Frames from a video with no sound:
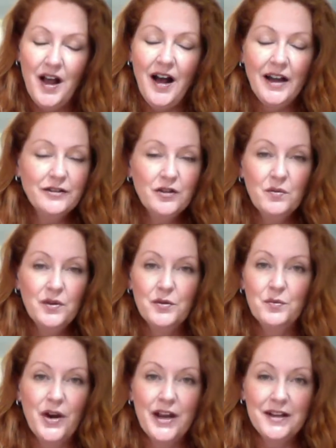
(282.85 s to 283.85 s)
I don't want to
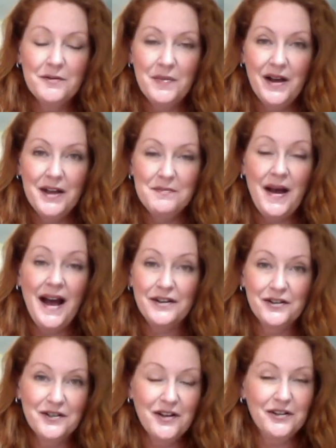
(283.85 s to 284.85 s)
break my
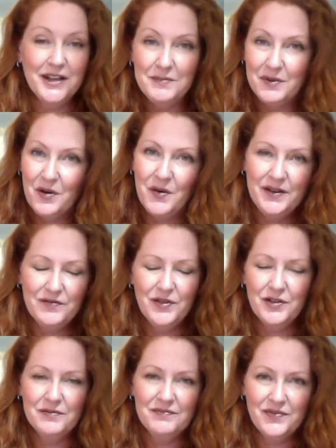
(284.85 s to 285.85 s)
pattern. I'll keep going
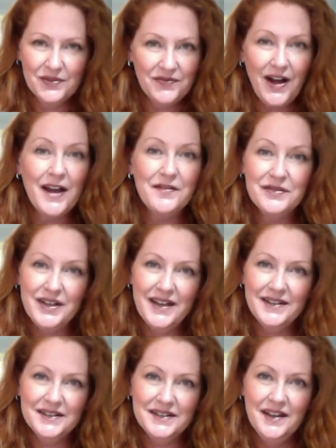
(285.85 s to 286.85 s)
for 5 days.